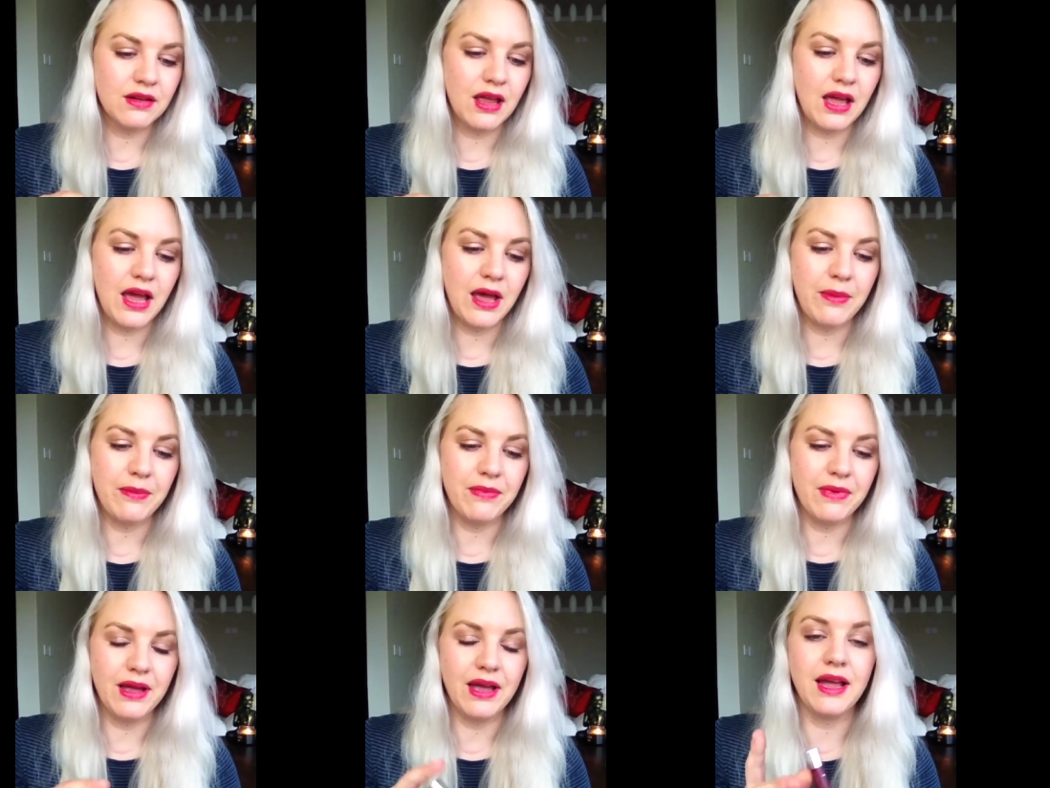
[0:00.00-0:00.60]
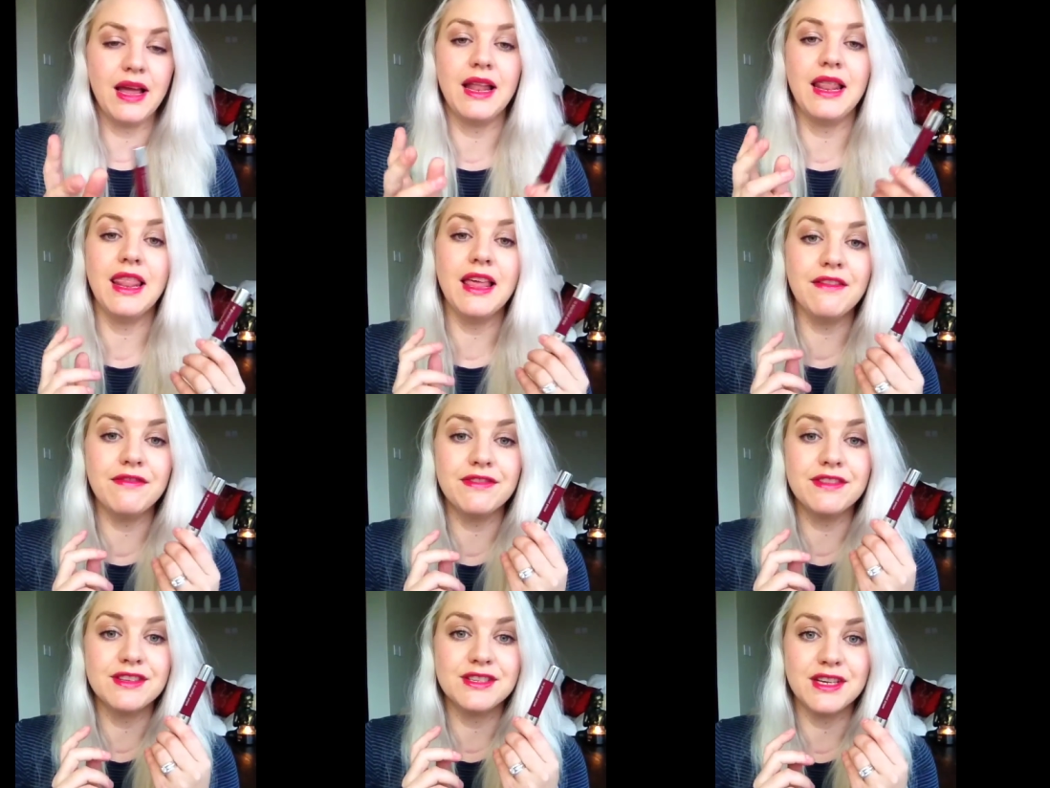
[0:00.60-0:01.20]
I
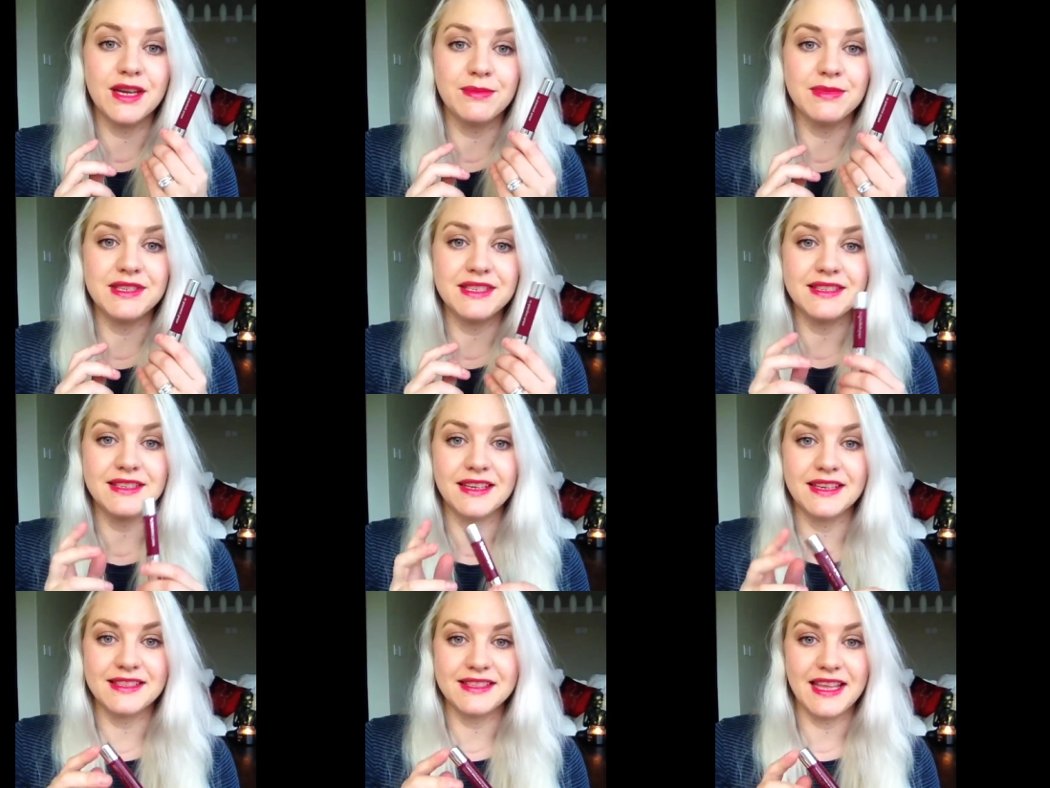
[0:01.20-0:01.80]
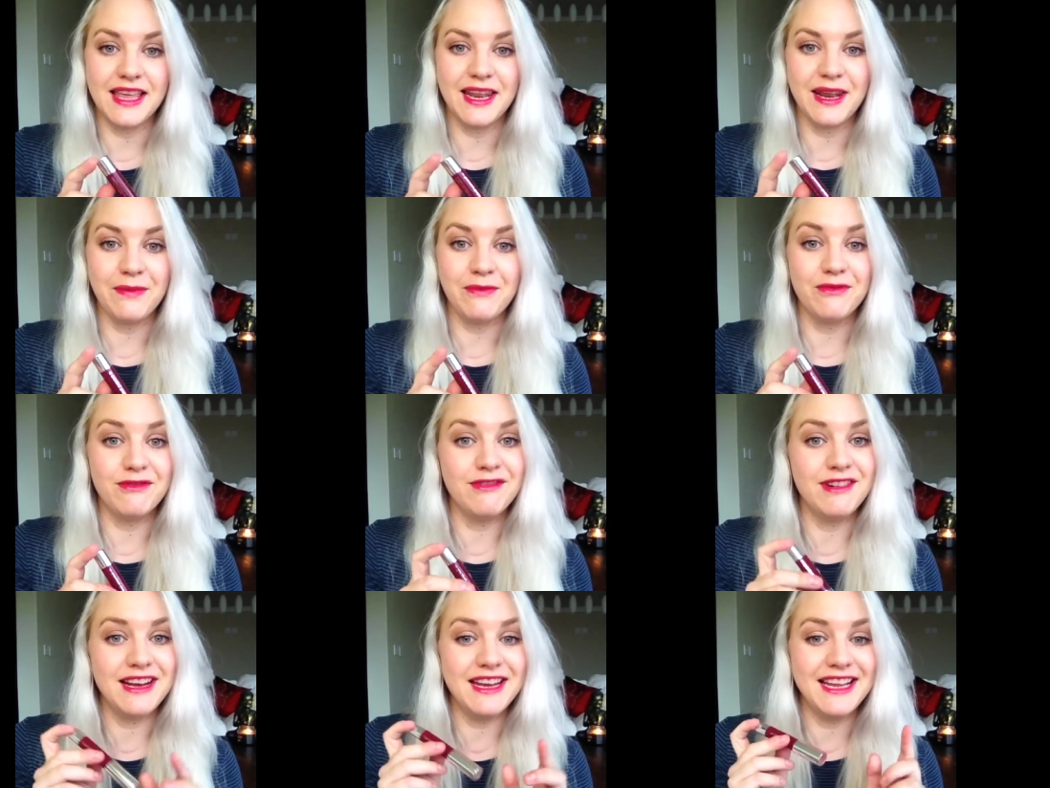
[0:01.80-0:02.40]
love the Chubby Sticks, and
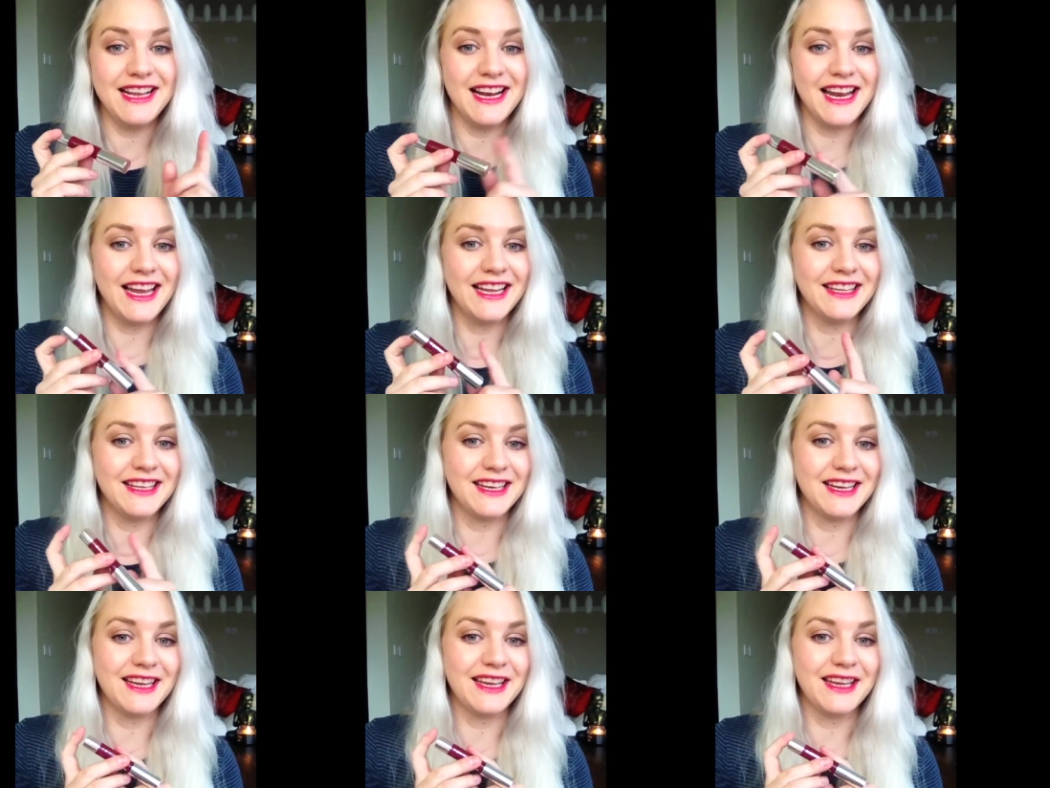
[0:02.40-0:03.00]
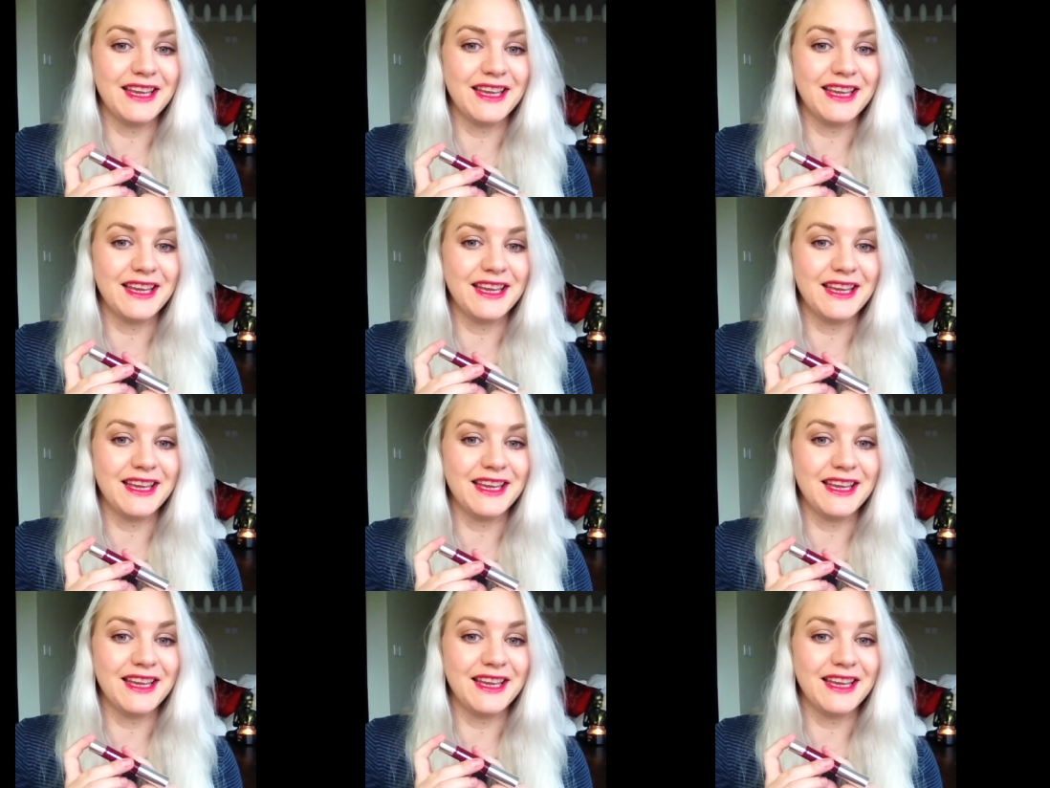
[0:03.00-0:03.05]
I'm really glad that